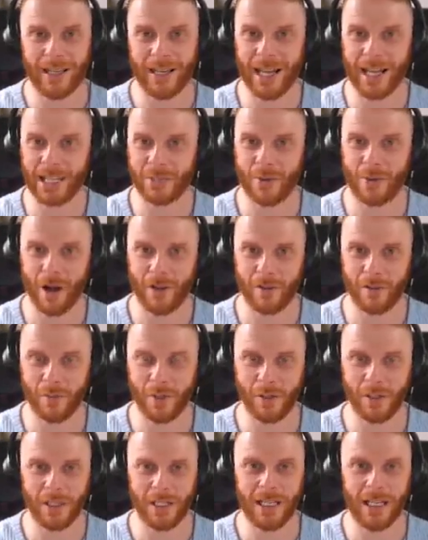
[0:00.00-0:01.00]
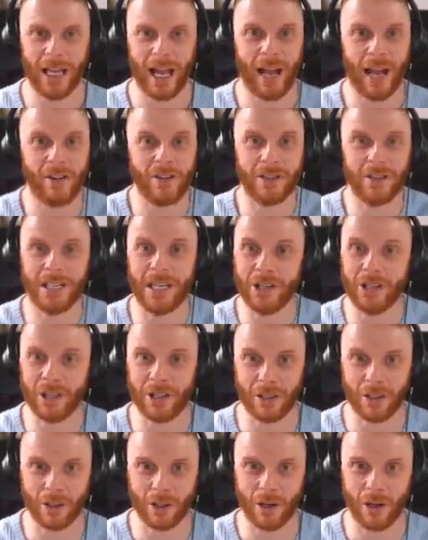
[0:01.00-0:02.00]
less profitability, and you're
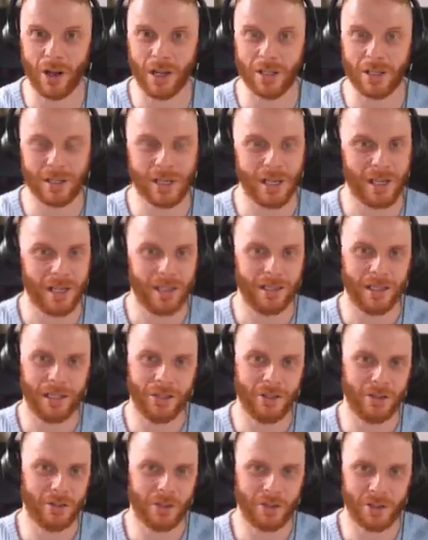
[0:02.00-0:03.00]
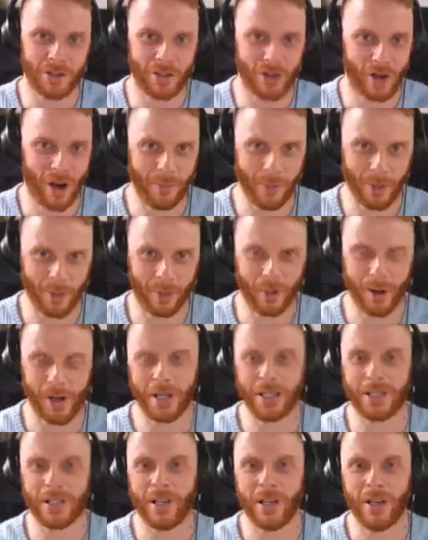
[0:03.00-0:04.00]
teaching your clients that you'll just drop your
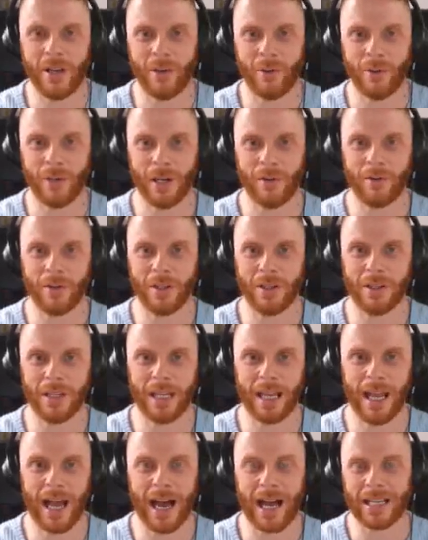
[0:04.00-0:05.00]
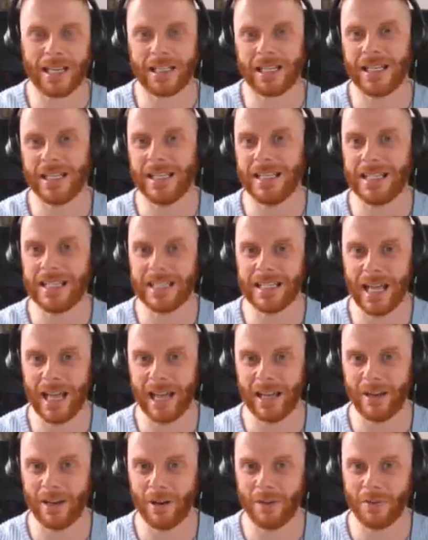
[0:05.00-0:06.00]
price whenever they ask.
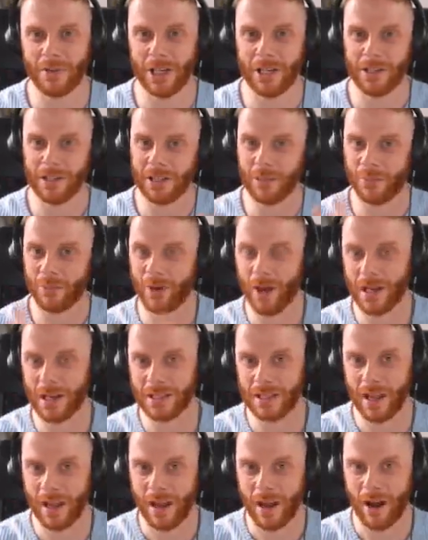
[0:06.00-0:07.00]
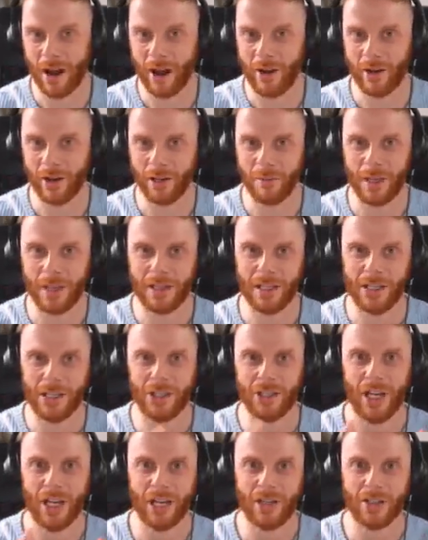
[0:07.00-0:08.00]
Instead of changing the price, I recommend that you
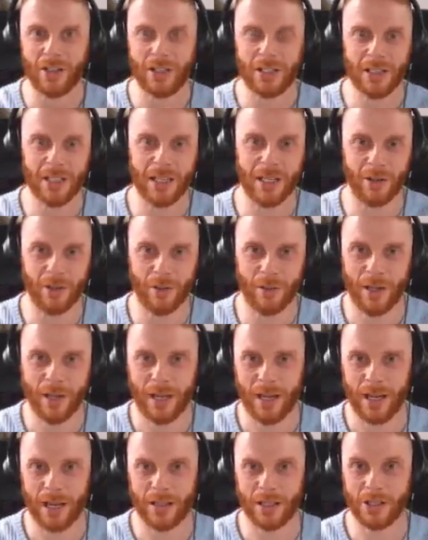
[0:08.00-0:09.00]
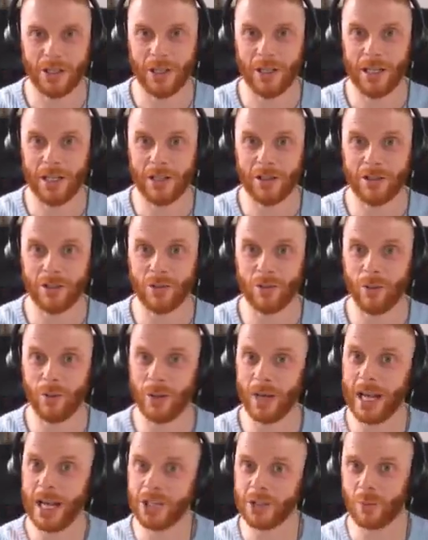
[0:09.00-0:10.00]
change the deal, and that you either do
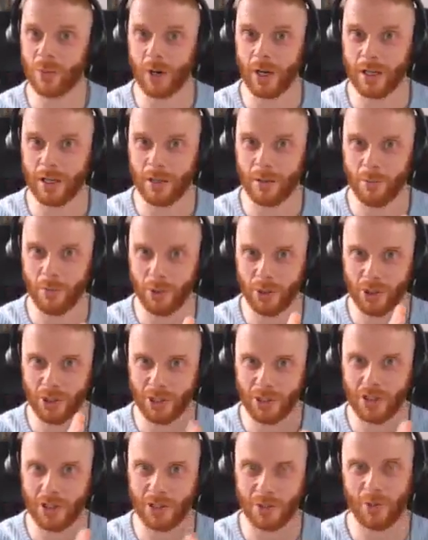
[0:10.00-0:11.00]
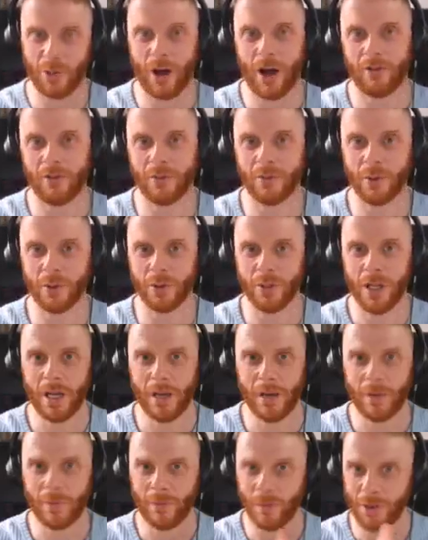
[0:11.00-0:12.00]
less work, but just as profitable
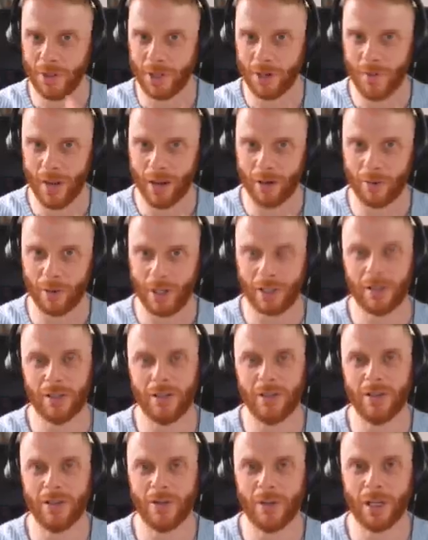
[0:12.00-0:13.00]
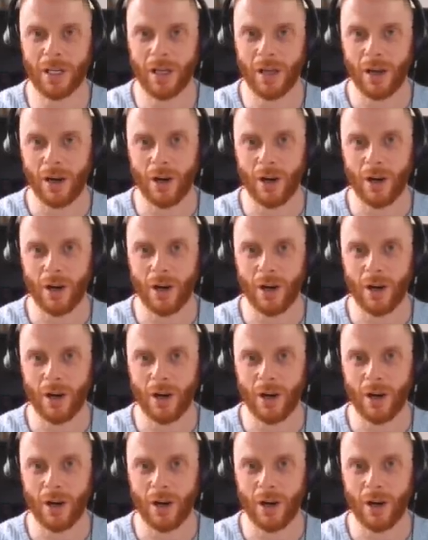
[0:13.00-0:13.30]
for the amount of work that you're doing,